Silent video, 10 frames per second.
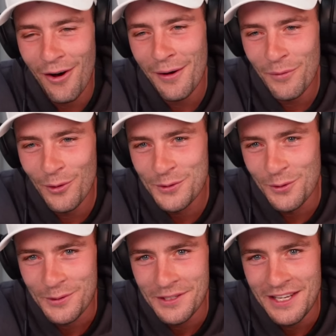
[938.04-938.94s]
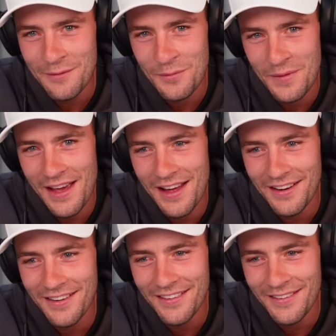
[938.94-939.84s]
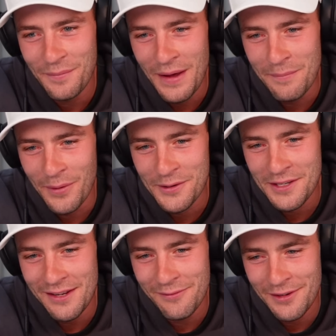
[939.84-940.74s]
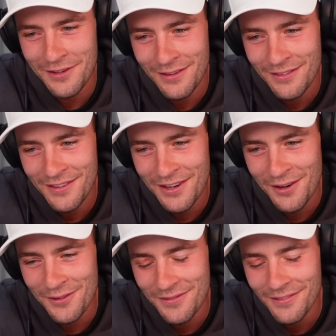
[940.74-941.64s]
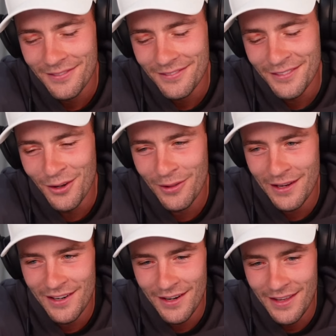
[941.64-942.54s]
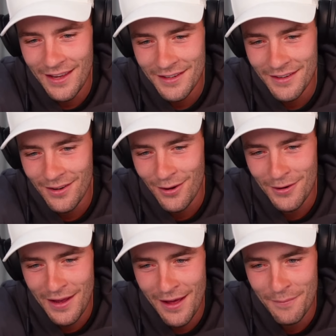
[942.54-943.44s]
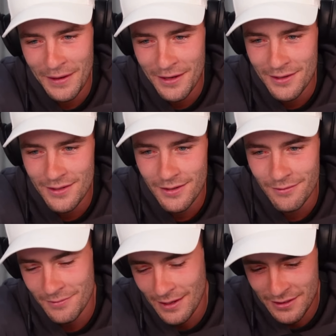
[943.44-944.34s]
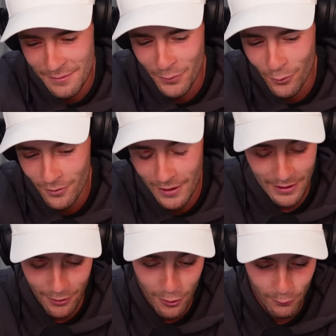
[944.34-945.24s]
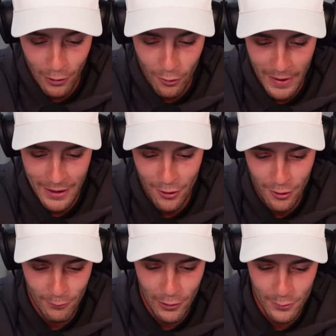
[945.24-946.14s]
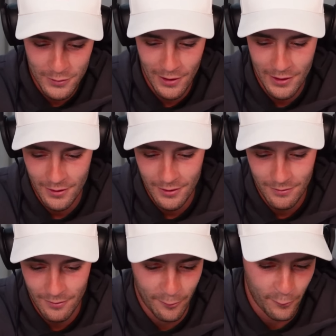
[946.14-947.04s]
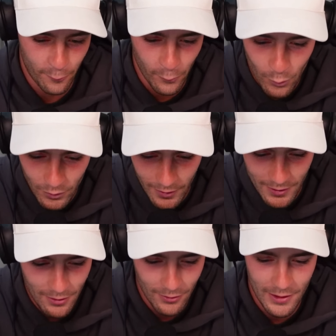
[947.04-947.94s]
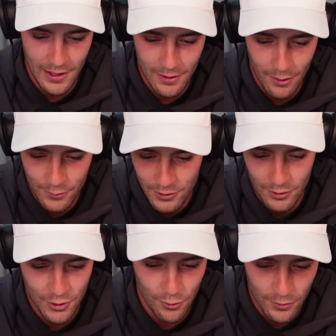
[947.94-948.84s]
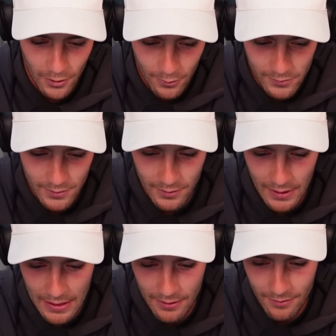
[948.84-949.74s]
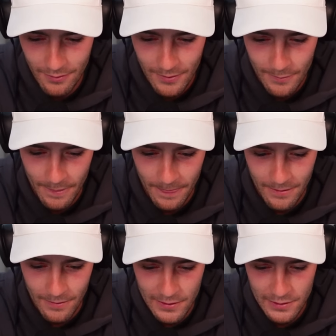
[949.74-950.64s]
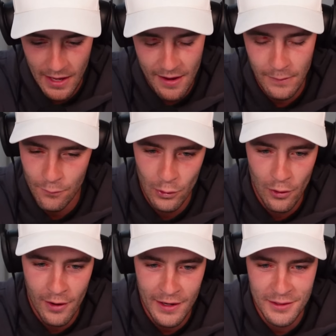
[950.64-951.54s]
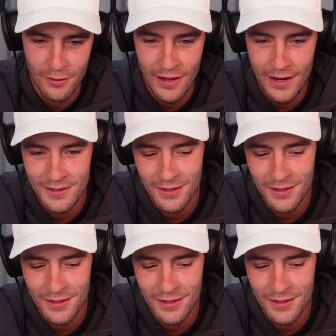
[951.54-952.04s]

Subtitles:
I more talk to Tip about being positive and, you know, not letting it get her down because it's important. Like her role, mate, her role's like a full forward. Like you got to kick goals, you got to shoot goals, and there's a heavy reliance on that.